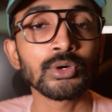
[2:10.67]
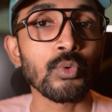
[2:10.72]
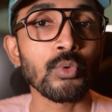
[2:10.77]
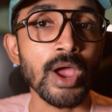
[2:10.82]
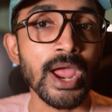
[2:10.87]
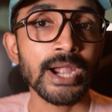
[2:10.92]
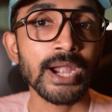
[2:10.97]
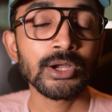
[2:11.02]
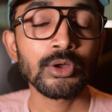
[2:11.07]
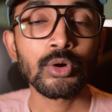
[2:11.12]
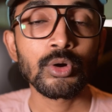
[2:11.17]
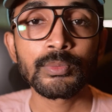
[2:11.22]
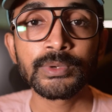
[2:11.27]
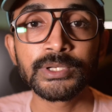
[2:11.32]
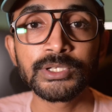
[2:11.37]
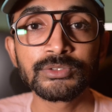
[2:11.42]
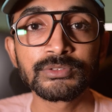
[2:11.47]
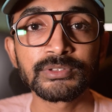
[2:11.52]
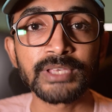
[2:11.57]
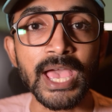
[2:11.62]
wired
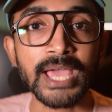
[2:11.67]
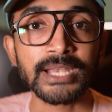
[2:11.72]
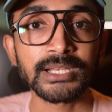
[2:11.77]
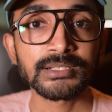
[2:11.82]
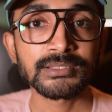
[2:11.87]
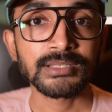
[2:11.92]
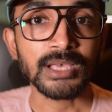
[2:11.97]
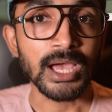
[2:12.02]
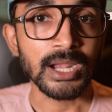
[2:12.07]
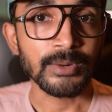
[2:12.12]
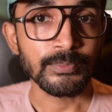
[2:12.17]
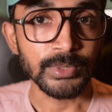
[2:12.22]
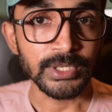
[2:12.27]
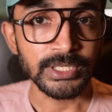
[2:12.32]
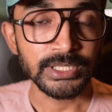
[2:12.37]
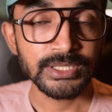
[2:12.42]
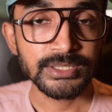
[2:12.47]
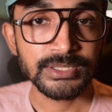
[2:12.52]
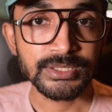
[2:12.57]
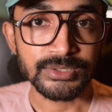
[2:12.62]
OBD2 scanners are
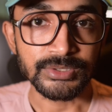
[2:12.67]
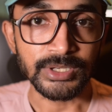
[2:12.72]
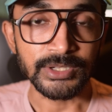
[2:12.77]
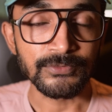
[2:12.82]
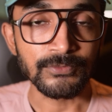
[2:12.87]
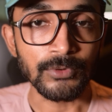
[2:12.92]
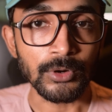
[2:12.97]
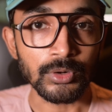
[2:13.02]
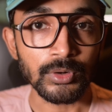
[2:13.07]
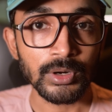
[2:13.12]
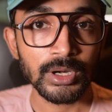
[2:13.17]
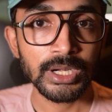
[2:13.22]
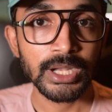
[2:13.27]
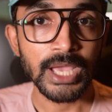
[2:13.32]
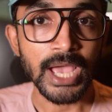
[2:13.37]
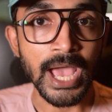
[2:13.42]
pretty straightforward